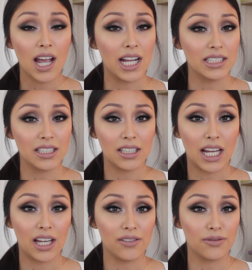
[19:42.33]
I didn't
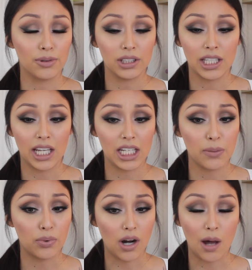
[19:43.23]
have really any
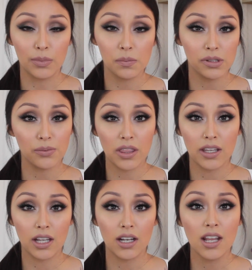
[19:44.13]
problems with
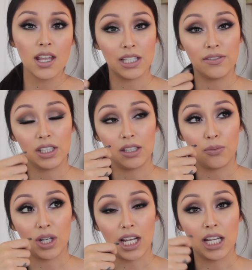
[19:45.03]
it. Even
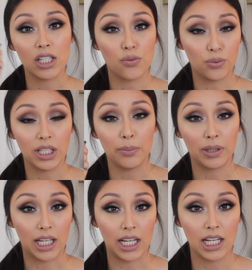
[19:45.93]
when I
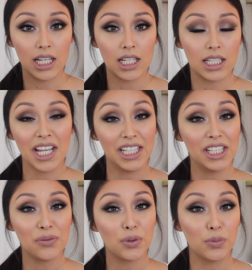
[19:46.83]
reapplied it, it
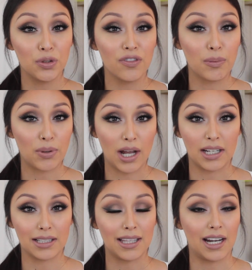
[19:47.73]
didn't remove the
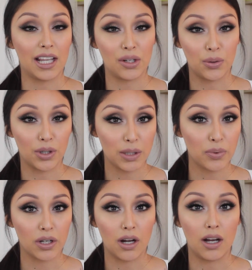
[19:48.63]
product that I had already
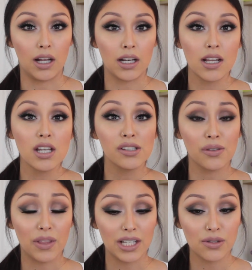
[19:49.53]
put on.
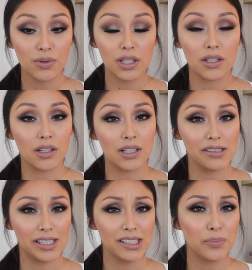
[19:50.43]
So that's really good
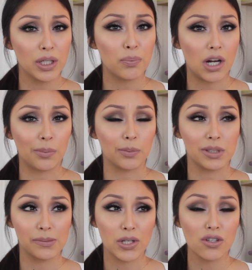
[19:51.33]
because that's a big problem,
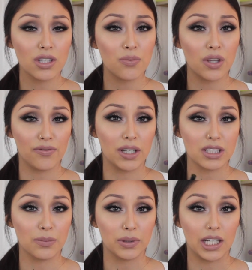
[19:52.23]
especially with
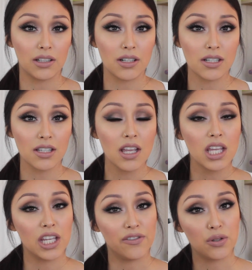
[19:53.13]
felt tip liners.
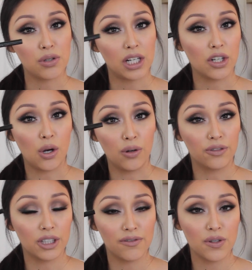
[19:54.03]
If you try to go
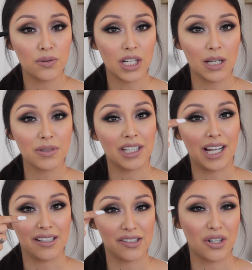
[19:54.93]
over it a few times, it
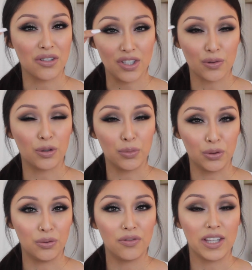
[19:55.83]
kind of starts to
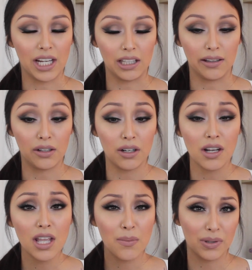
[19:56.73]
remove the eyeliner.
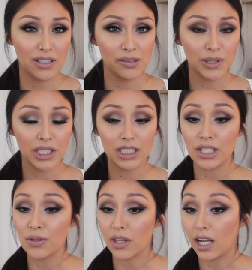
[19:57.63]
But this one didn't
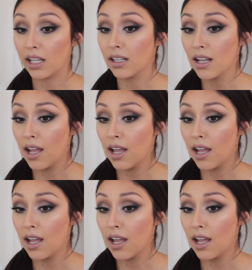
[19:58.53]
do that.